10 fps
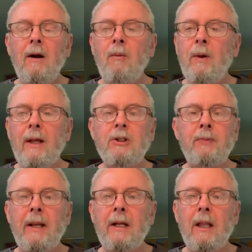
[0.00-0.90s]
without
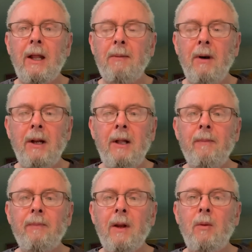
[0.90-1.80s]
spending a lot of money.
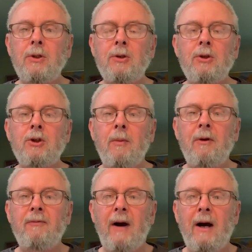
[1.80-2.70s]
I want you to show
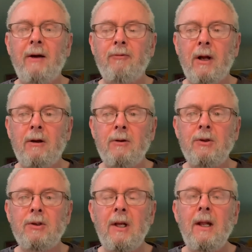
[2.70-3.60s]
me 5
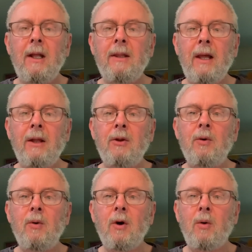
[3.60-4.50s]
records that
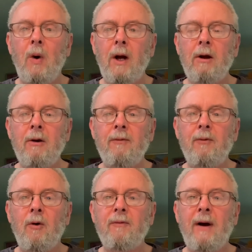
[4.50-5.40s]
you acquired
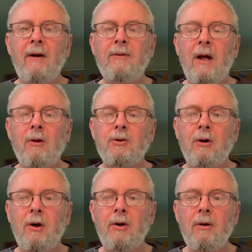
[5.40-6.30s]
for $5
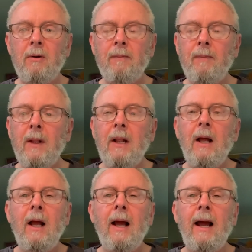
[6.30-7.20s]
or under,
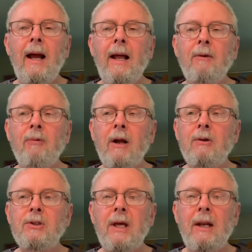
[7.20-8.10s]
and
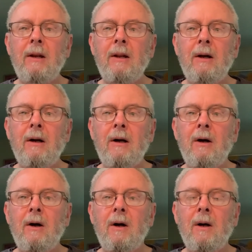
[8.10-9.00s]
records that
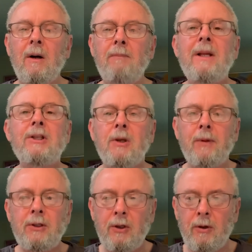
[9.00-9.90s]
mean
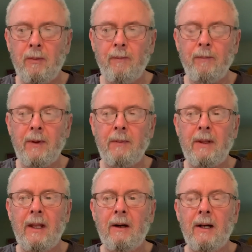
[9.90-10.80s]
something to you. I
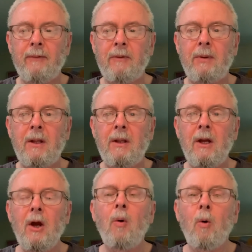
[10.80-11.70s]
mean, they don't have to be
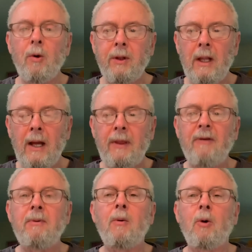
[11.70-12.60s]
worth a lot, they
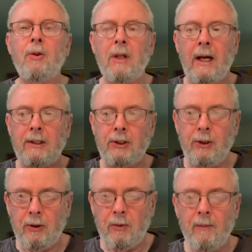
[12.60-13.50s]
have to be worth a lot to
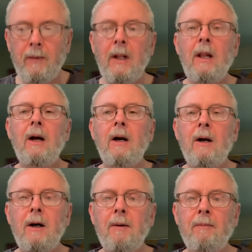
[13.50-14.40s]
you.
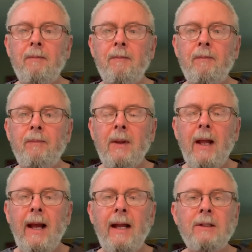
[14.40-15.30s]

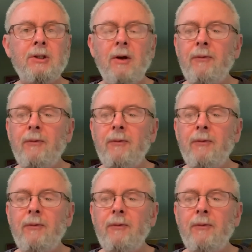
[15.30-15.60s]
And stuff